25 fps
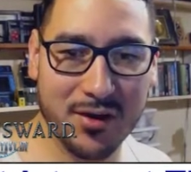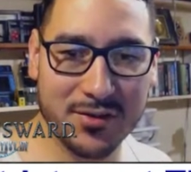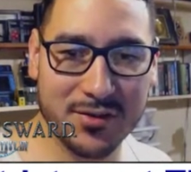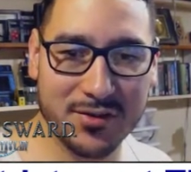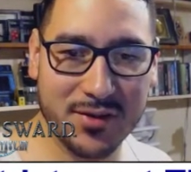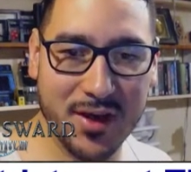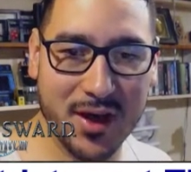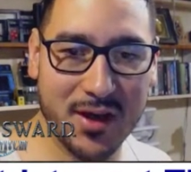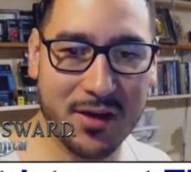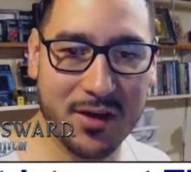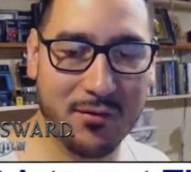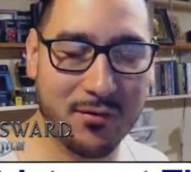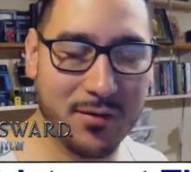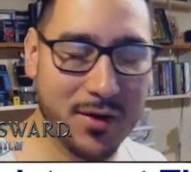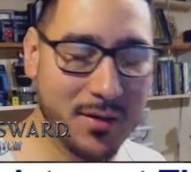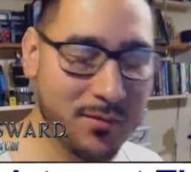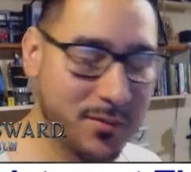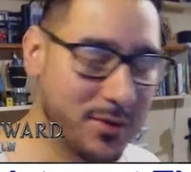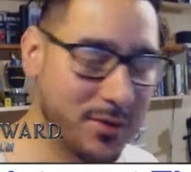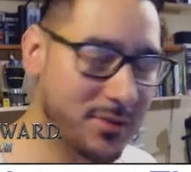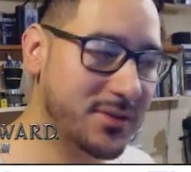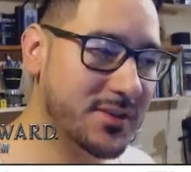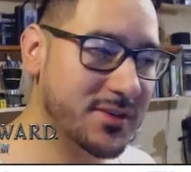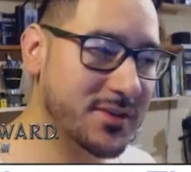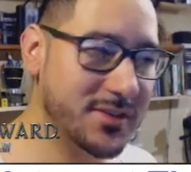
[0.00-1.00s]
So I had to
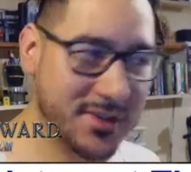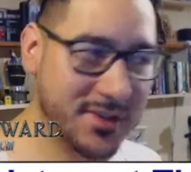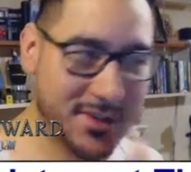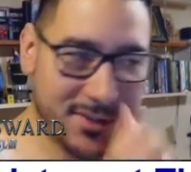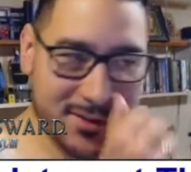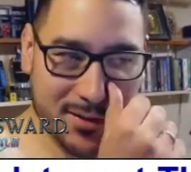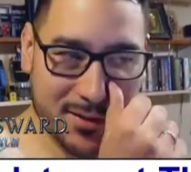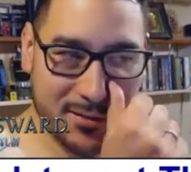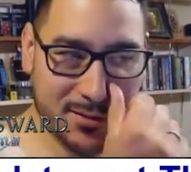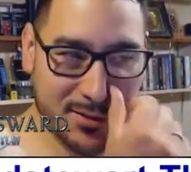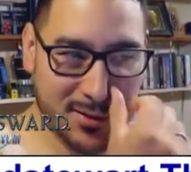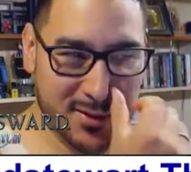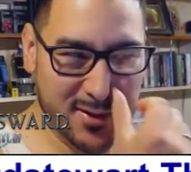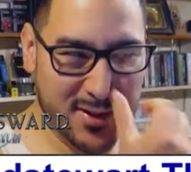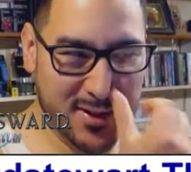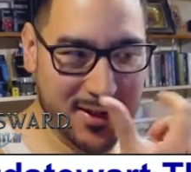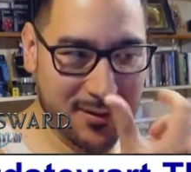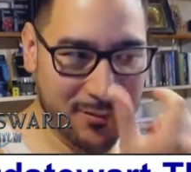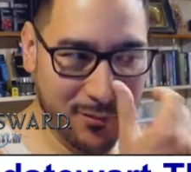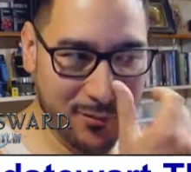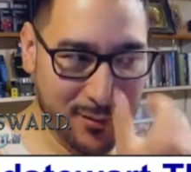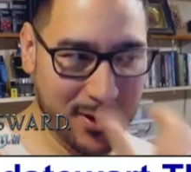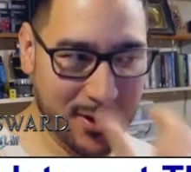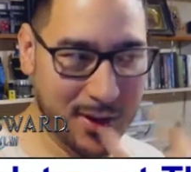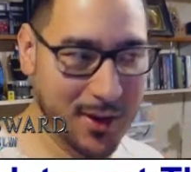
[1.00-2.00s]
reboot the system so that
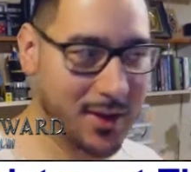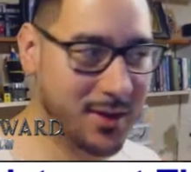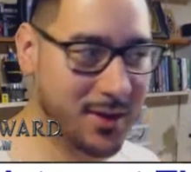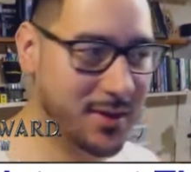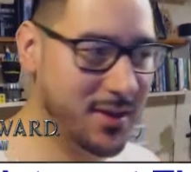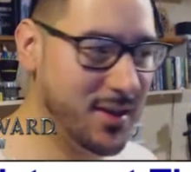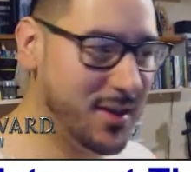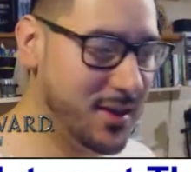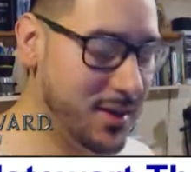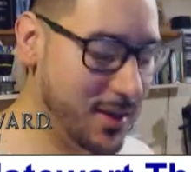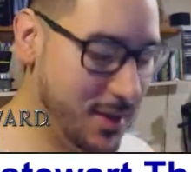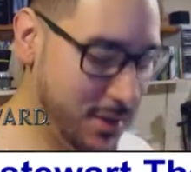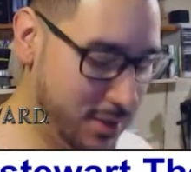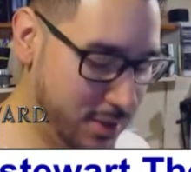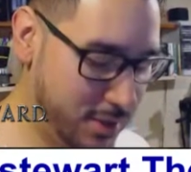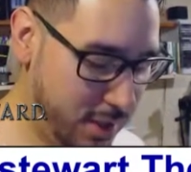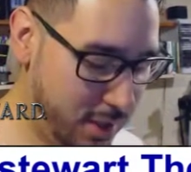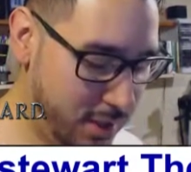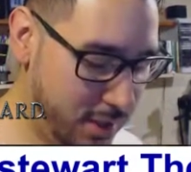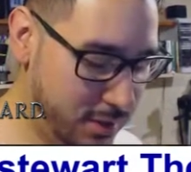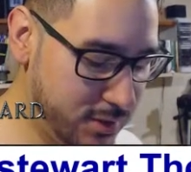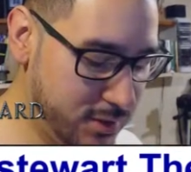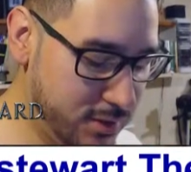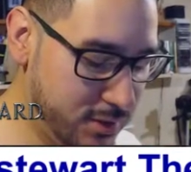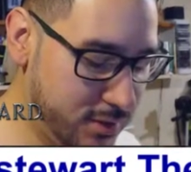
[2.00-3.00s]
way the
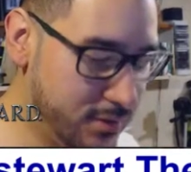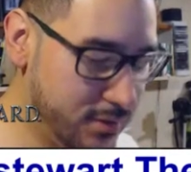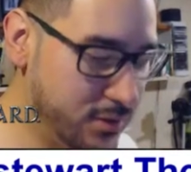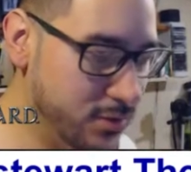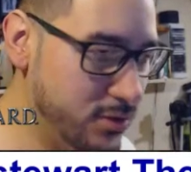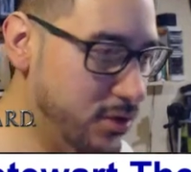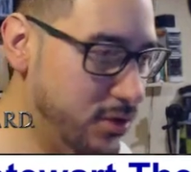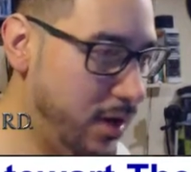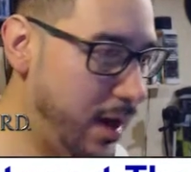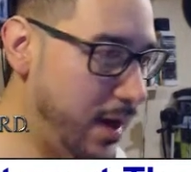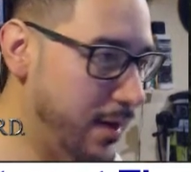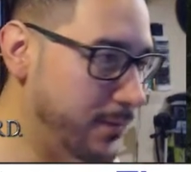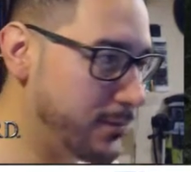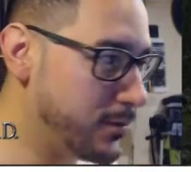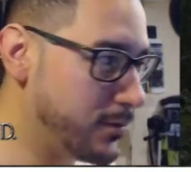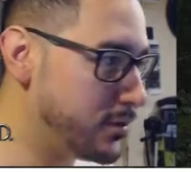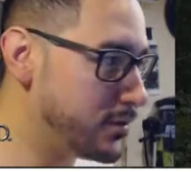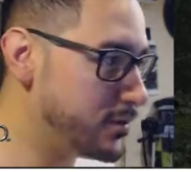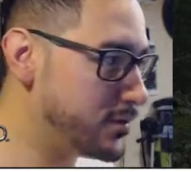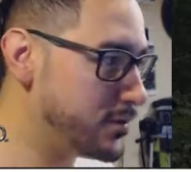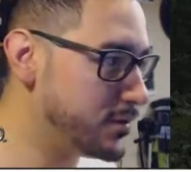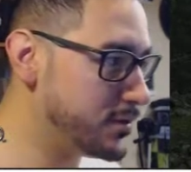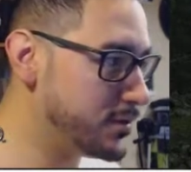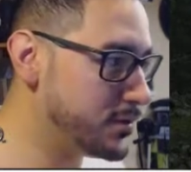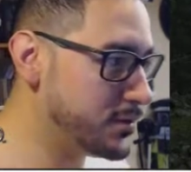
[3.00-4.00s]
changes to the
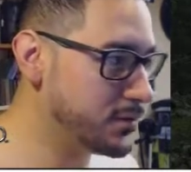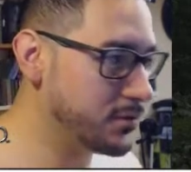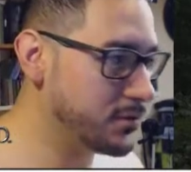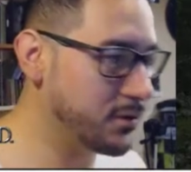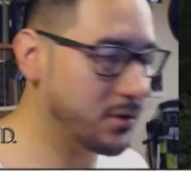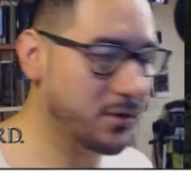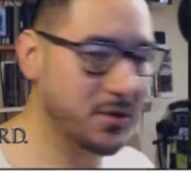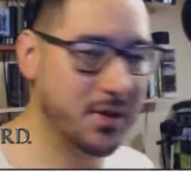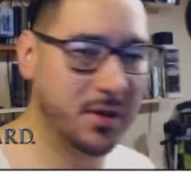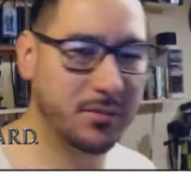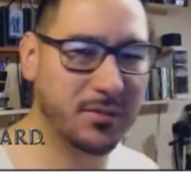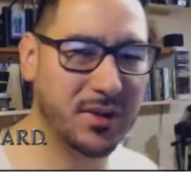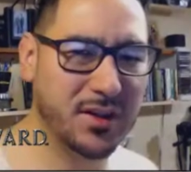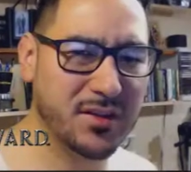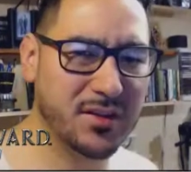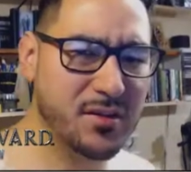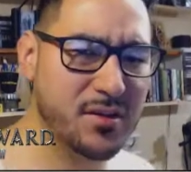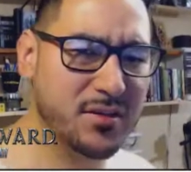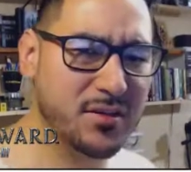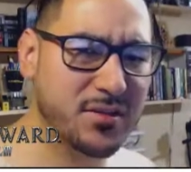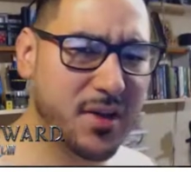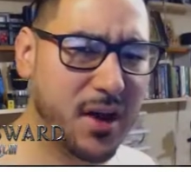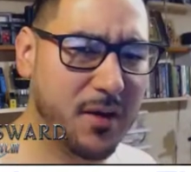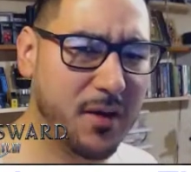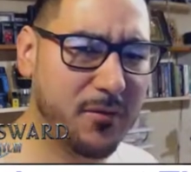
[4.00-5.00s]
drivers or the update to the
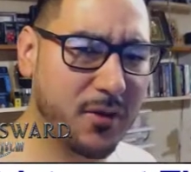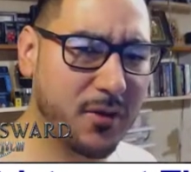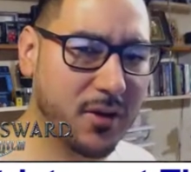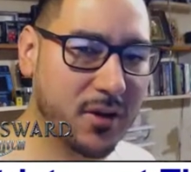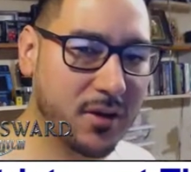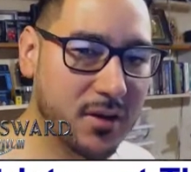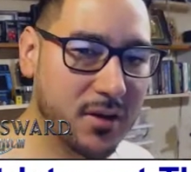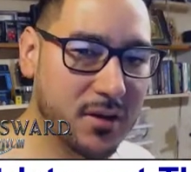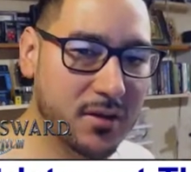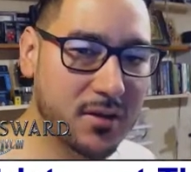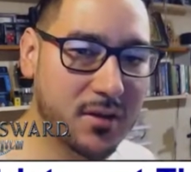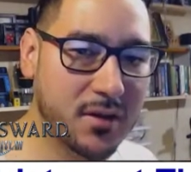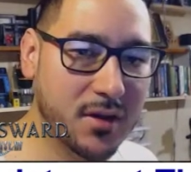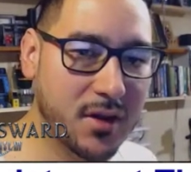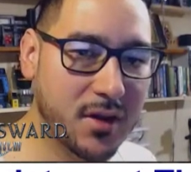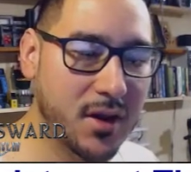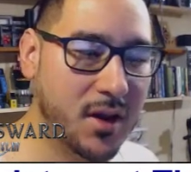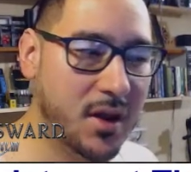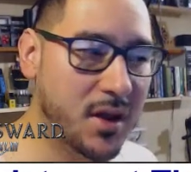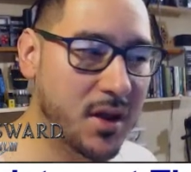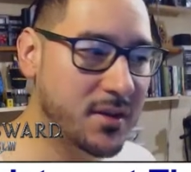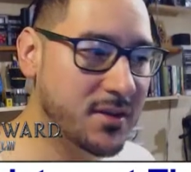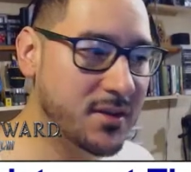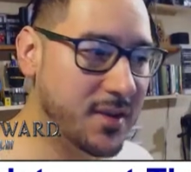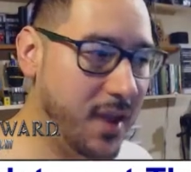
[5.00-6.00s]
software can
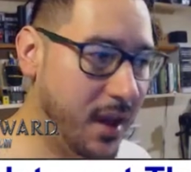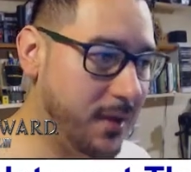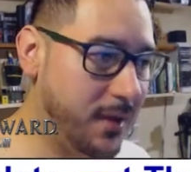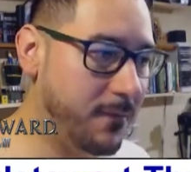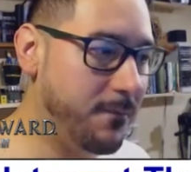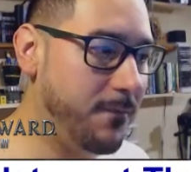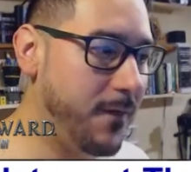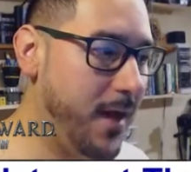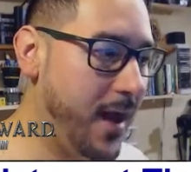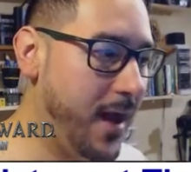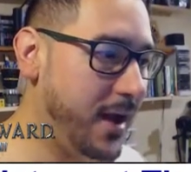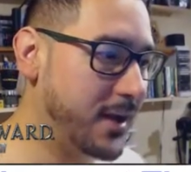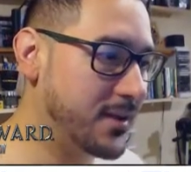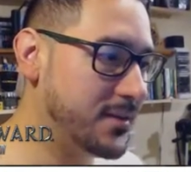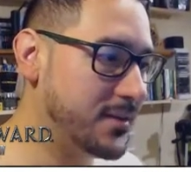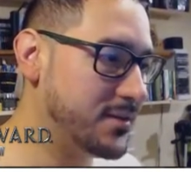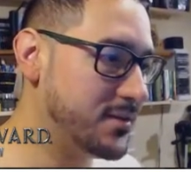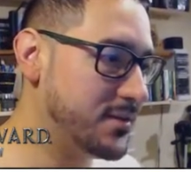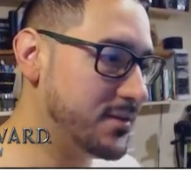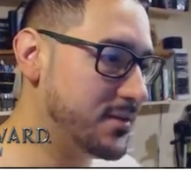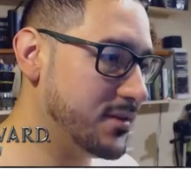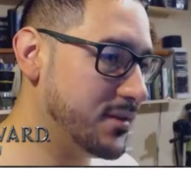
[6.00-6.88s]
take effect.